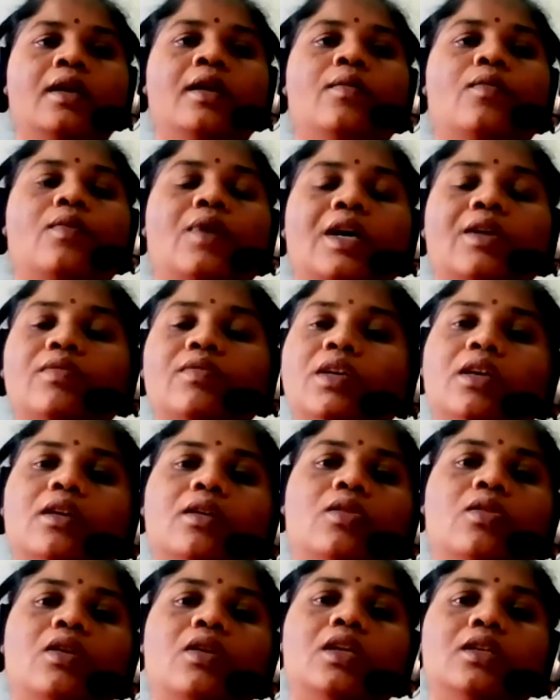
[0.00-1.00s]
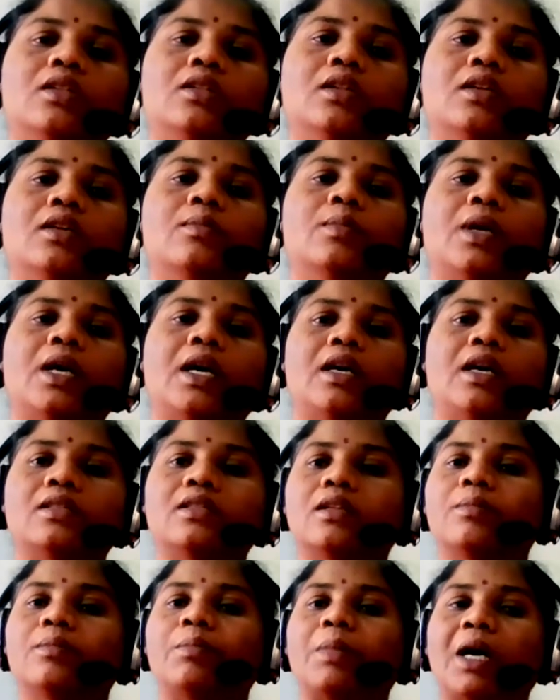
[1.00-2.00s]
Why we are calling them as
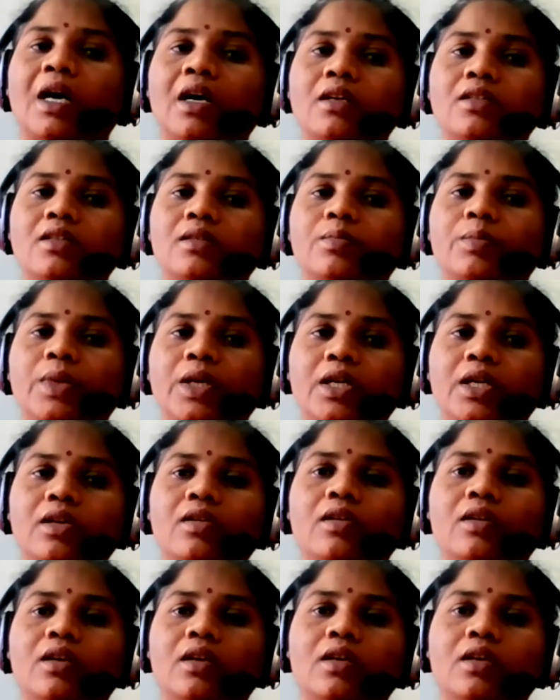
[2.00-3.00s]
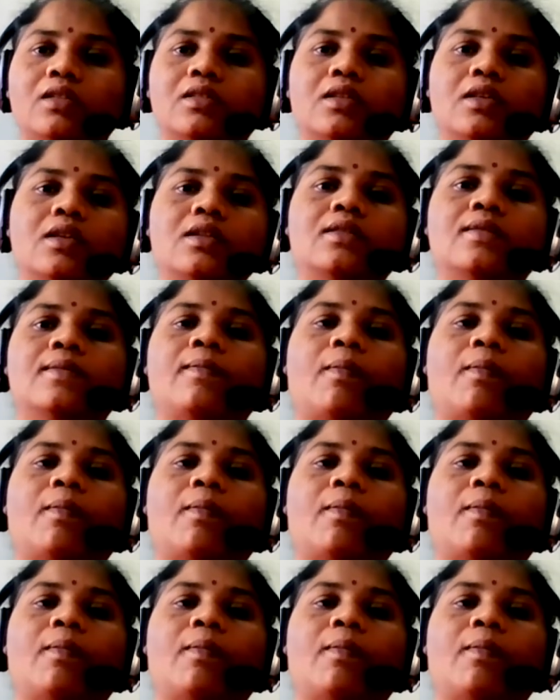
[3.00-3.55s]
the mass media audiences?